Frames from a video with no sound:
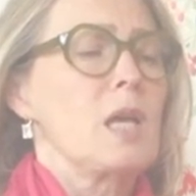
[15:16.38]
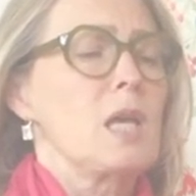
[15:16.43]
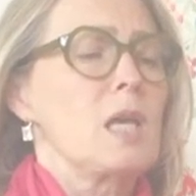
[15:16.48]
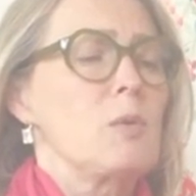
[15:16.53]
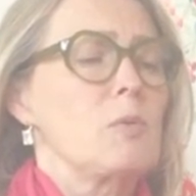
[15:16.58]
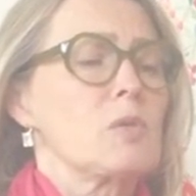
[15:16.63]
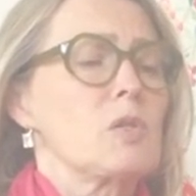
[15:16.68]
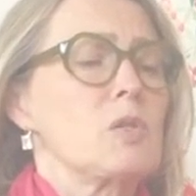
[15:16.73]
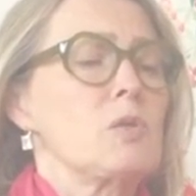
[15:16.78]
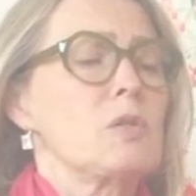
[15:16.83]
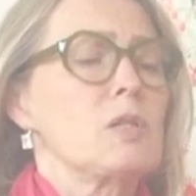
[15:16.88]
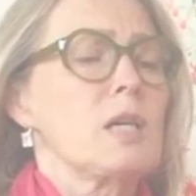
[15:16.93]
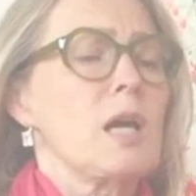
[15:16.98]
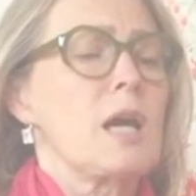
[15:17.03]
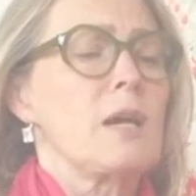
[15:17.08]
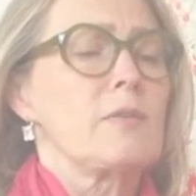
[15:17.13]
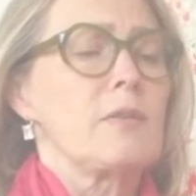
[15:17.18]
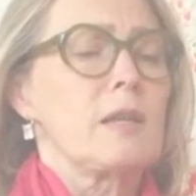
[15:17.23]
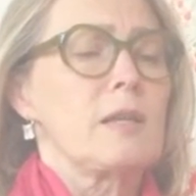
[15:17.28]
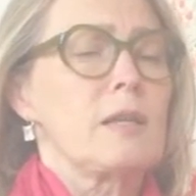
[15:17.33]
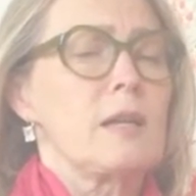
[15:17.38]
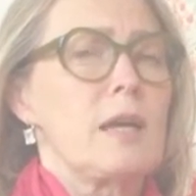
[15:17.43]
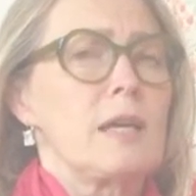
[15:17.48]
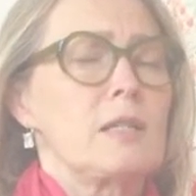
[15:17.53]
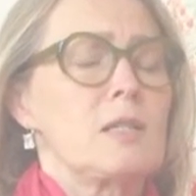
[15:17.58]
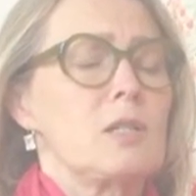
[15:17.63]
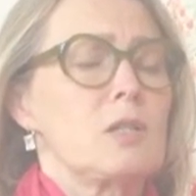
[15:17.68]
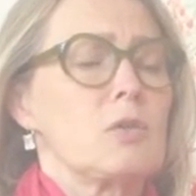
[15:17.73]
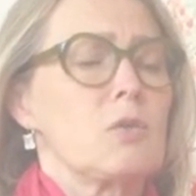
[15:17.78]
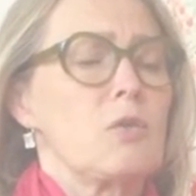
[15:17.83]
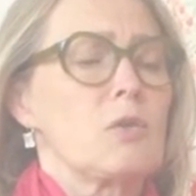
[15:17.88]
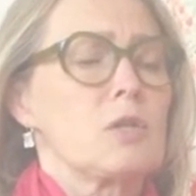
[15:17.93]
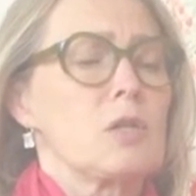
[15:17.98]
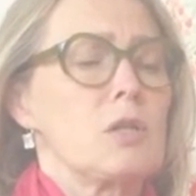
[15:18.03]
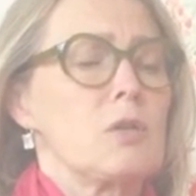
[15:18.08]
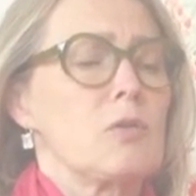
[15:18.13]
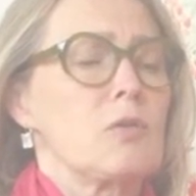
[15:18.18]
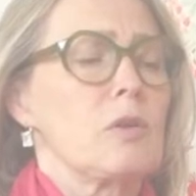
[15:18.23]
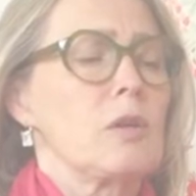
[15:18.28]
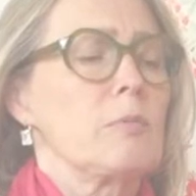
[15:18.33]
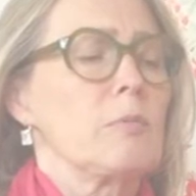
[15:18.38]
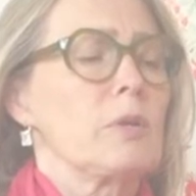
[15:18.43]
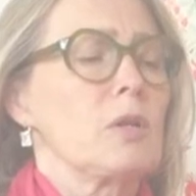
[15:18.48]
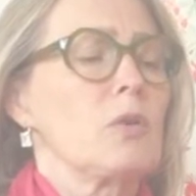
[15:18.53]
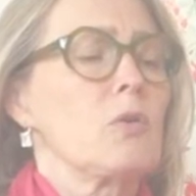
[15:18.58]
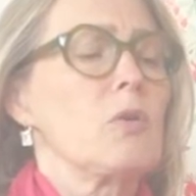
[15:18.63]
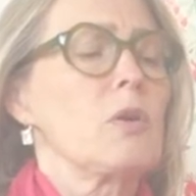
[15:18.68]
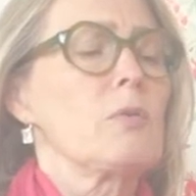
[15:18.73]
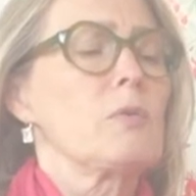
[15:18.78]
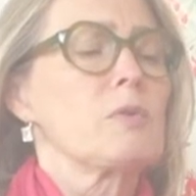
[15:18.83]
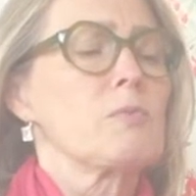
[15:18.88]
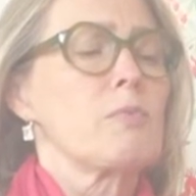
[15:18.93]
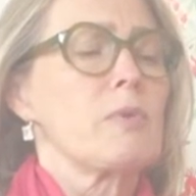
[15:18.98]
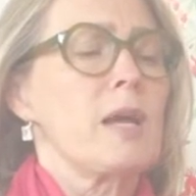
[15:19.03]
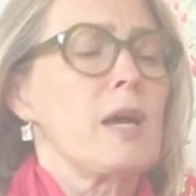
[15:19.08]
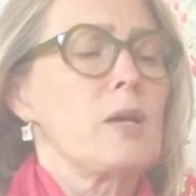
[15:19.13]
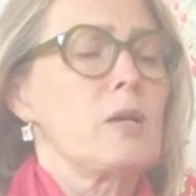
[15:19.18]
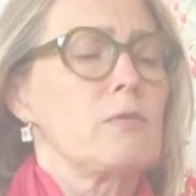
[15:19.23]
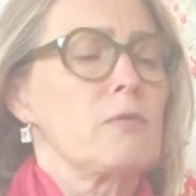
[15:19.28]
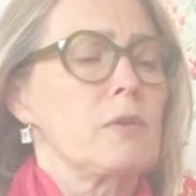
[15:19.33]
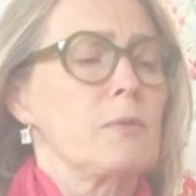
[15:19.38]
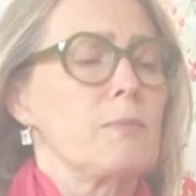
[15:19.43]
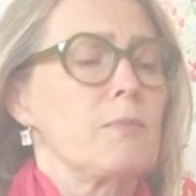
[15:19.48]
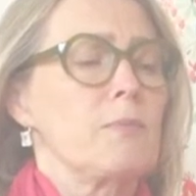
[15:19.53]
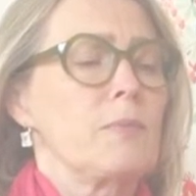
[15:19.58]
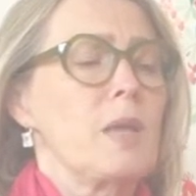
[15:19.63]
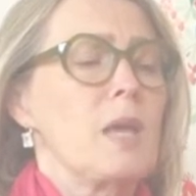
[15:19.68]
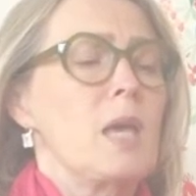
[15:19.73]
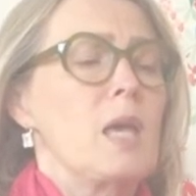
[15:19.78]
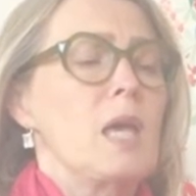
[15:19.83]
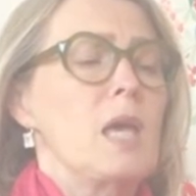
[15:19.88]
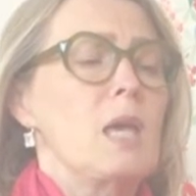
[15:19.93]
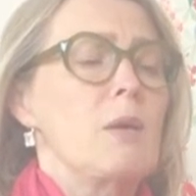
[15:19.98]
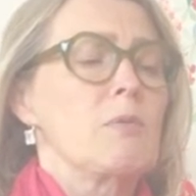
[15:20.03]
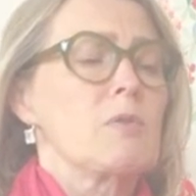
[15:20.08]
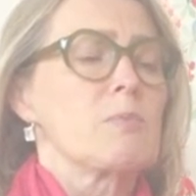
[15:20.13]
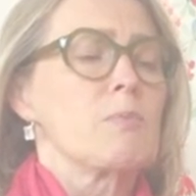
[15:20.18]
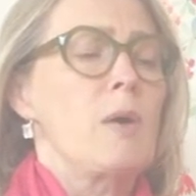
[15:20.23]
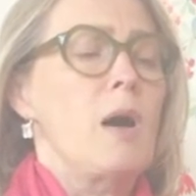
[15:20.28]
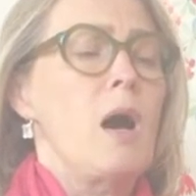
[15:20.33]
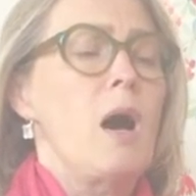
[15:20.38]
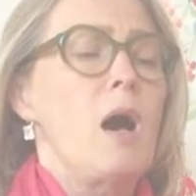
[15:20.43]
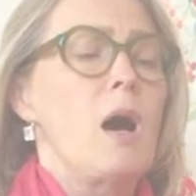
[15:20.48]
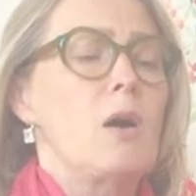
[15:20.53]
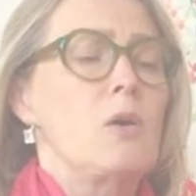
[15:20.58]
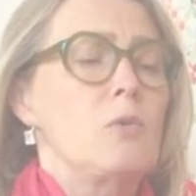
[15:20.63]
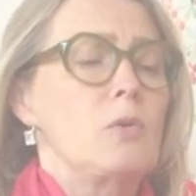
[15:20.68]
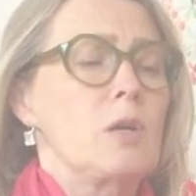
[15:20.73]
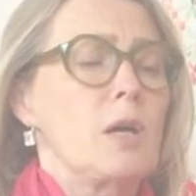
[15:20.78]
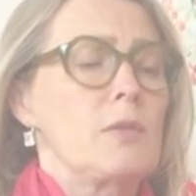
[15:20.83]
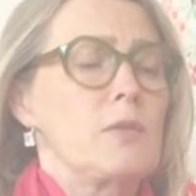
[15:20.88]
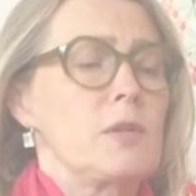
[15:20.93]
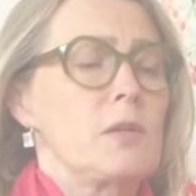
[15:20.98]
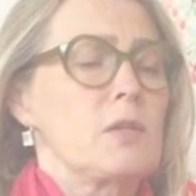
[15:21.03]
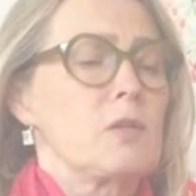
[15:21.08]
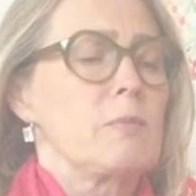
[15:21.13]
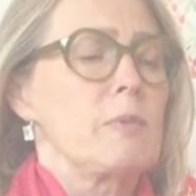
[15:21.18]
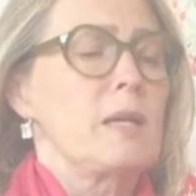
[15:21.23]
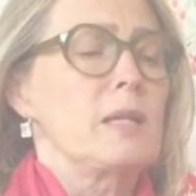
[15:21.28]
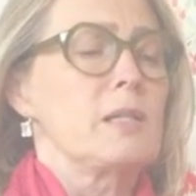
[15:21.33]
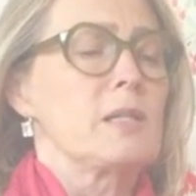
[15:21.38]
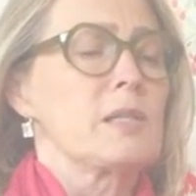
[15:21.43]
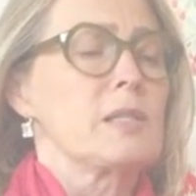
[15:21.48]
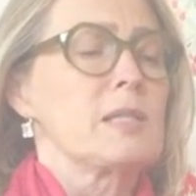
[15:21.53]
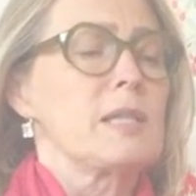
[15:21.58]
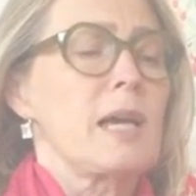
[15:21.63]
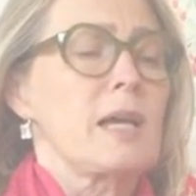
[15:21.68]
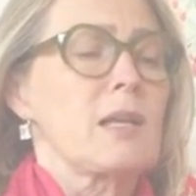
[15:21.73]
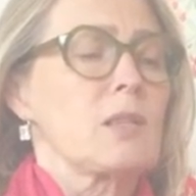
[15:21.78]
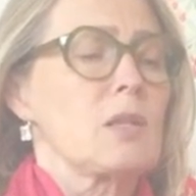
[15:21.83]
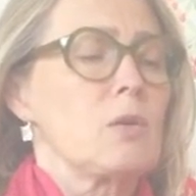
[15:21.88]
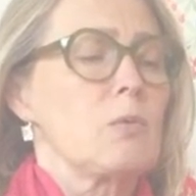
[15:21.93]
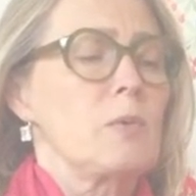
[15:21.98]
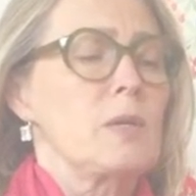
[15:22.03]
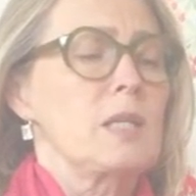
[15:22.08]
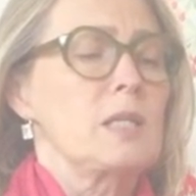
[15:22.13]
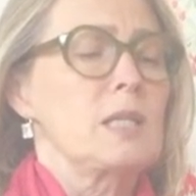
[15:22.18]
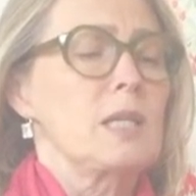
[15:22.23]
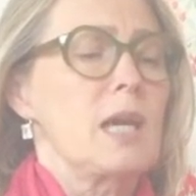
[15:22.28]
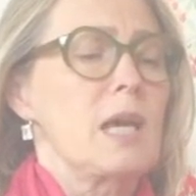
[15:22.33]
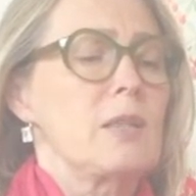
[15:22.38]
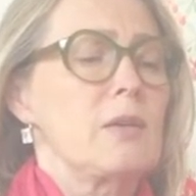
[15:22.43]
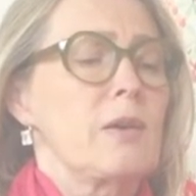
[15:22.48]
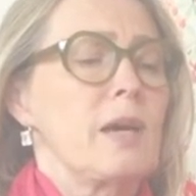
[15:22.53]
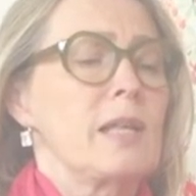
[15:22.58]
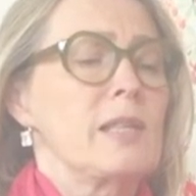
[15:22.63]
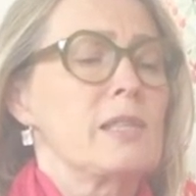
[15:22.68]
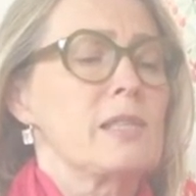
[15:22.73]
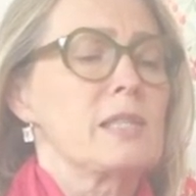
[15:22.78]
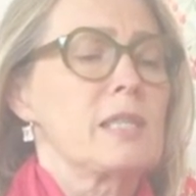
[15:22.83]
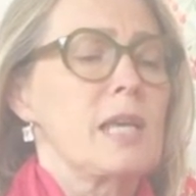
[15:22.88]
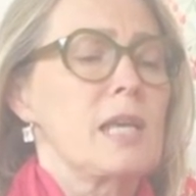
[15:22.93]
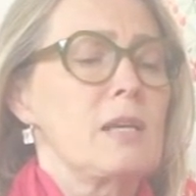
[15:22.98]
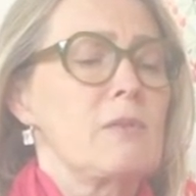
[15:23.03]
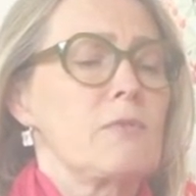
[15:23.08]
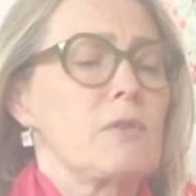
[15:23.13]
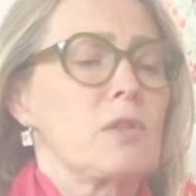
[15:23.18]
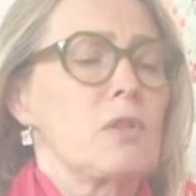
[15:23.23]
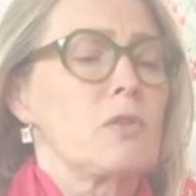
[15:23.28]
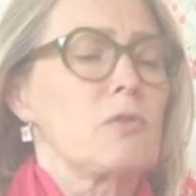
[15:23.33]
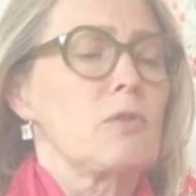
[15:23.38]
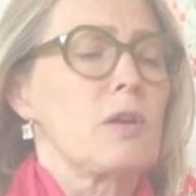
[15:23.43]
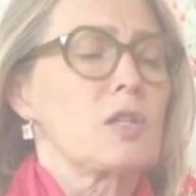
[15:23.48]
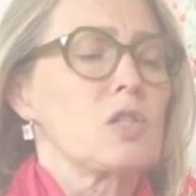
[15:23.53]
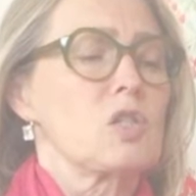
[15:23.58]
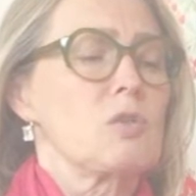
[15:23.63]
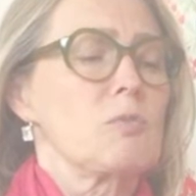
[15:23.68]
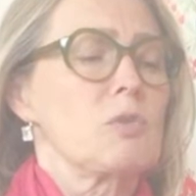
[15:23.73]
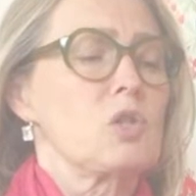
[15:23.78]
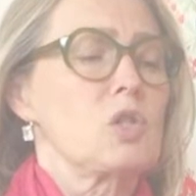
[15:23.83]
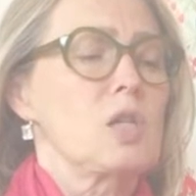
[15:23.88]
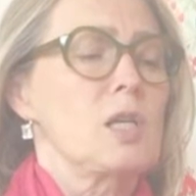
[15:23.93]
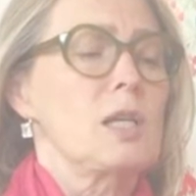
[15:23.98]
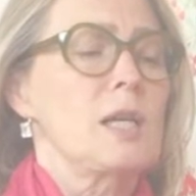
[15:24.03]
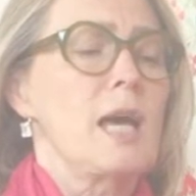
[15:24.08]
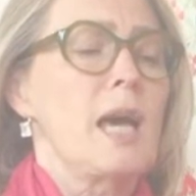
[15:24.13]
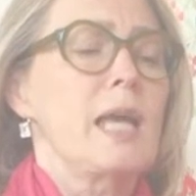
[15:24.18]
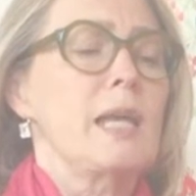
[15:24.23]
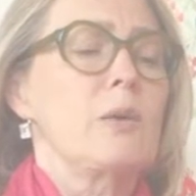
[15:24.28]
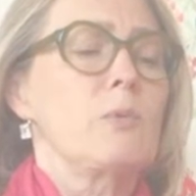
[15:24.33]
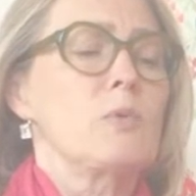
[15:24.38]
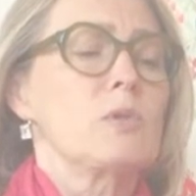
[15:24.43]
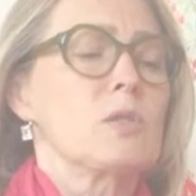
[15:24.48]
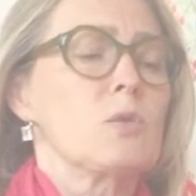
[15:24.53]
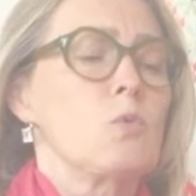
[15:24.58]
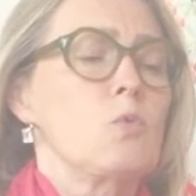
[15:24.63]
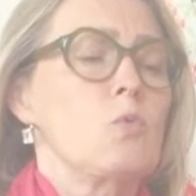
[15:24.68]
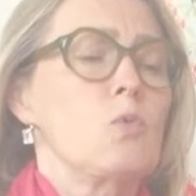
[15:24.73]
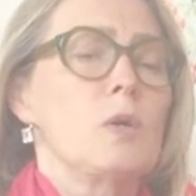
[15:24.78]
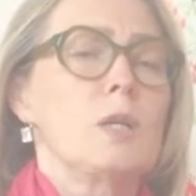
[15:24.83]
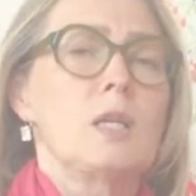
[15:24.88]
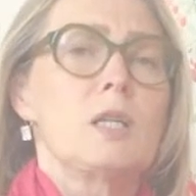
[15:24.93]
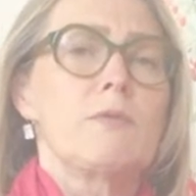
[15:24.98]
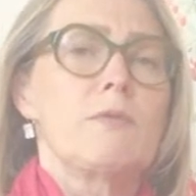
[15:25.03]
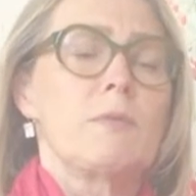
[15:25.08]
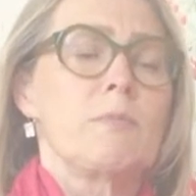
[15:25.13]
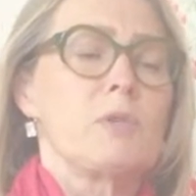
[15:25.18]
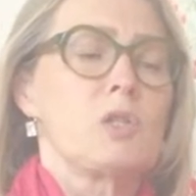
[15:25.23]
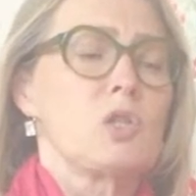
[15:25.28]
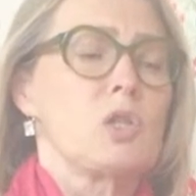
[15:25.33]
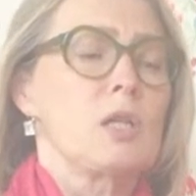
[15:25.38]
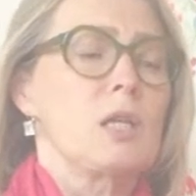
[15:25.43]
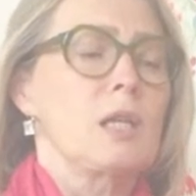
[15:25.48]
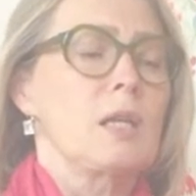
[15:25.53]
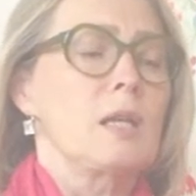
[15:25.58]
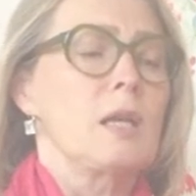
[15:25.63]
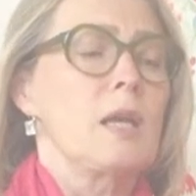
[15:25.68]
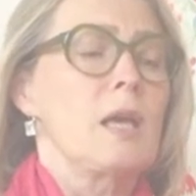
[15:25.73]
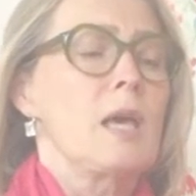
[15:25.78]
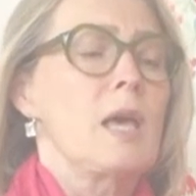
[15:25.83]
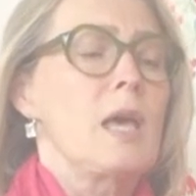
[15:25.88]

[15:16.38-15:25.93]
He was too tired that night to talk to Laura, but Laura was proud of him. It was Pa who got the other men to stack their wheat together and send for the threshing machine, and it was a wonderful machine.